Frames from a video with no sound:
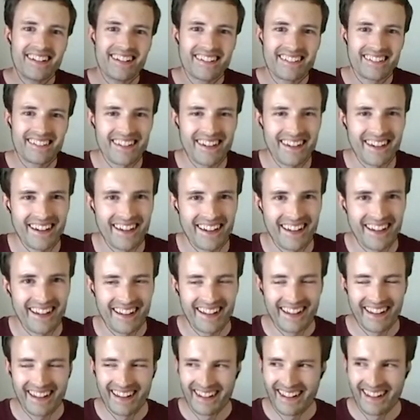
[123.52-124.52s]

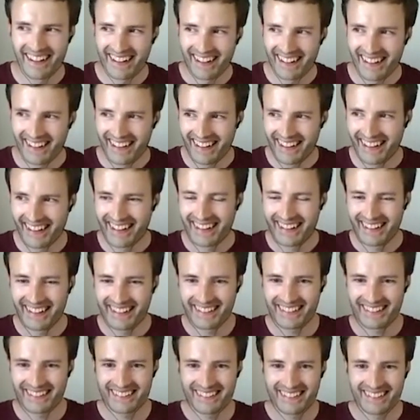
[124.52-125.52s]

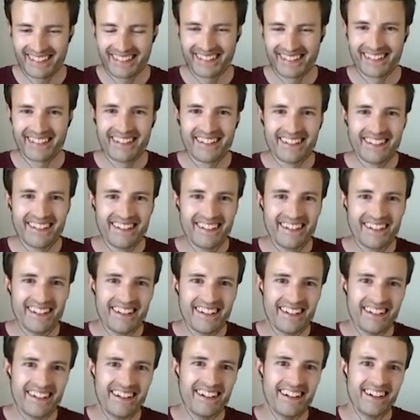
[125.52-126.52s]

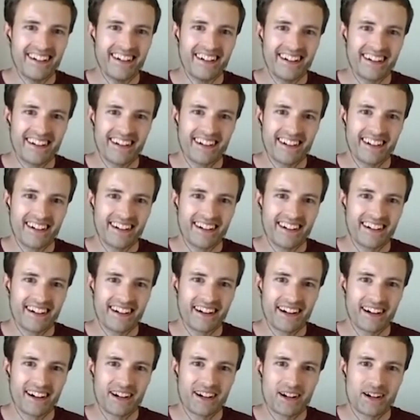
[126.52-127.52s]

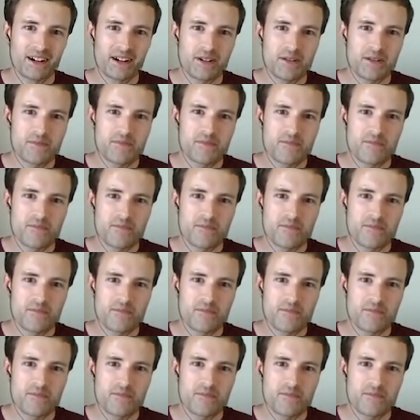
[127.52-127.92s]
This person isn't speaking.